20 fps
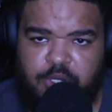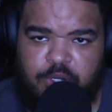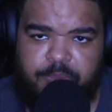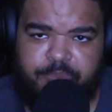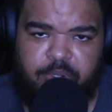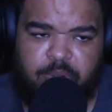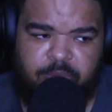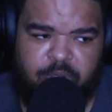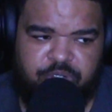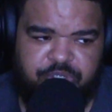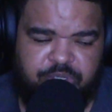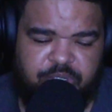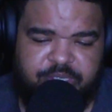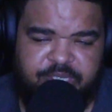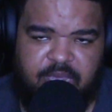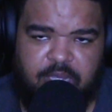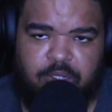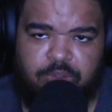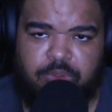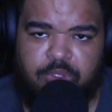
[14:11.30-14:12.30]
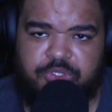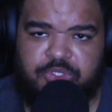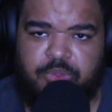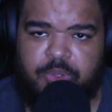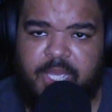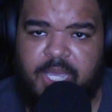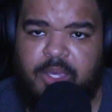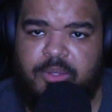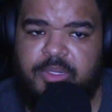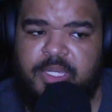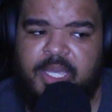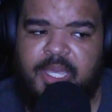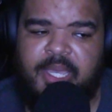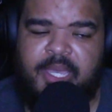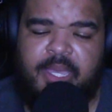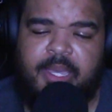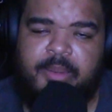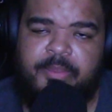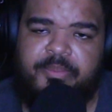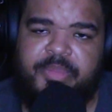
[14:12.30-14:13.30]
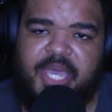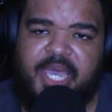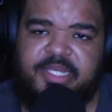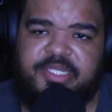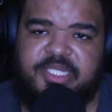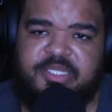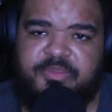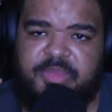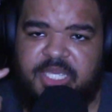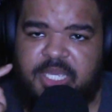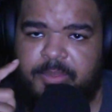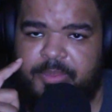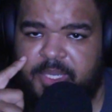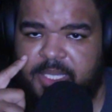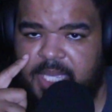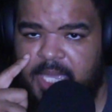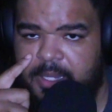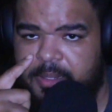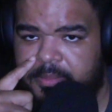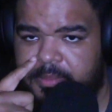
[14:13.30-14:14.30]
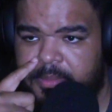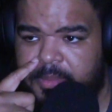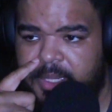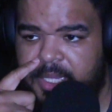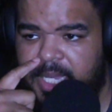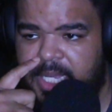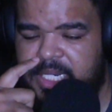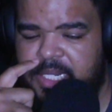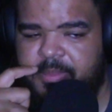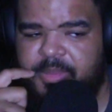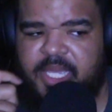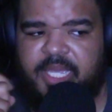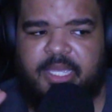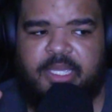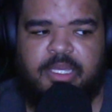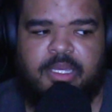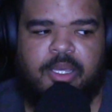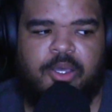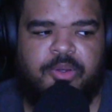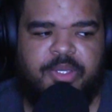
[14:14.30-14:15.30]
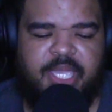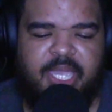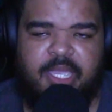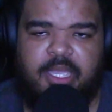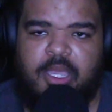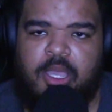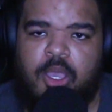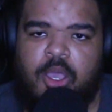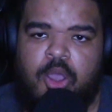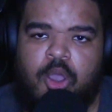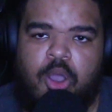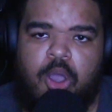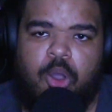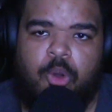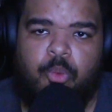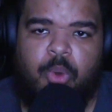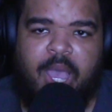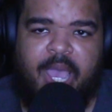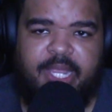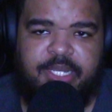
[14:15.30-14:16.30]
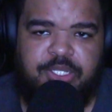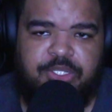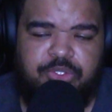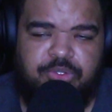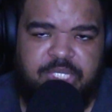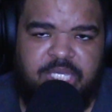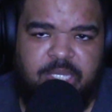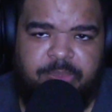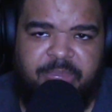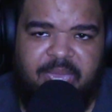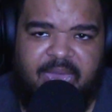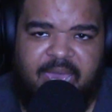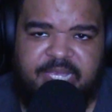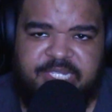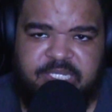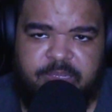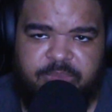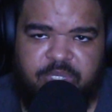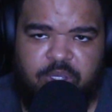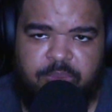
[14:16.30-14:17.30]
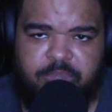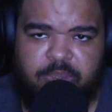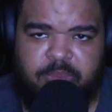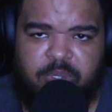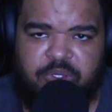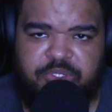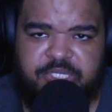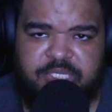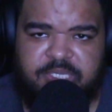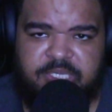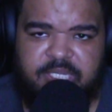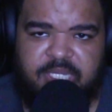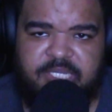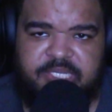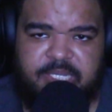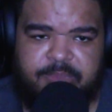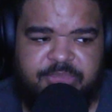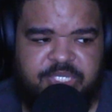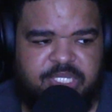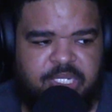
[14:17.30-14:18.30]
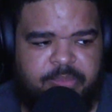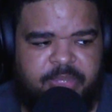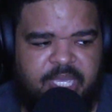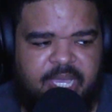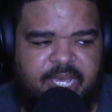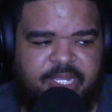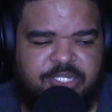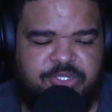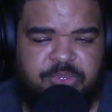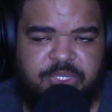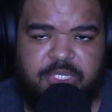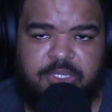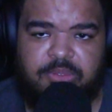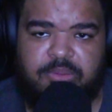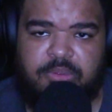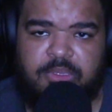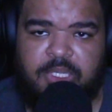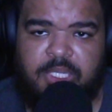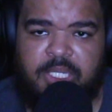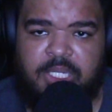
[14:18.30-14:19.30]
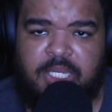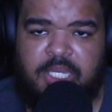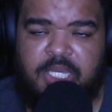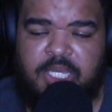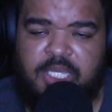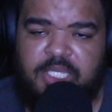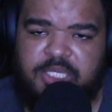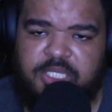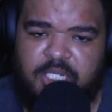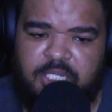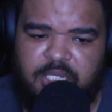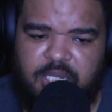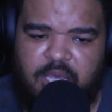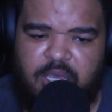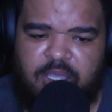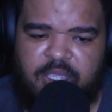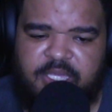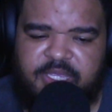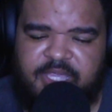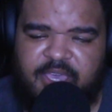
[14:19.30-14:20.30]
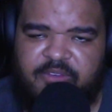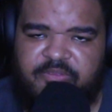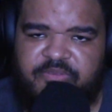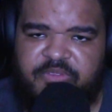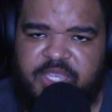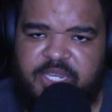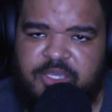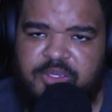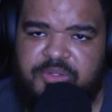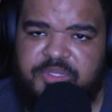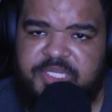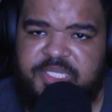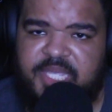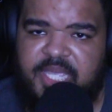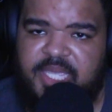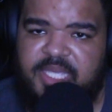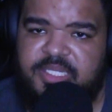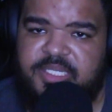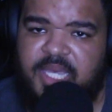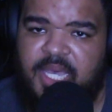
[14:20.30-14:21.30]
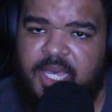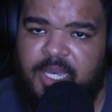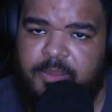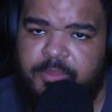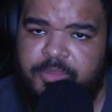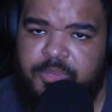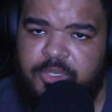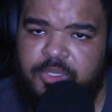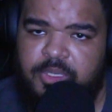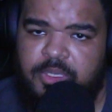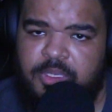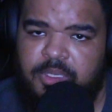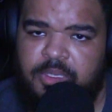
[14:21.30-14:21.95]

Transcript: Third promotional cycle rolls around, passes me up again. And I'm like, okay, why do you keep passing me on promotions? And he said, I'm just going to be honest with you. The longer that video stays up,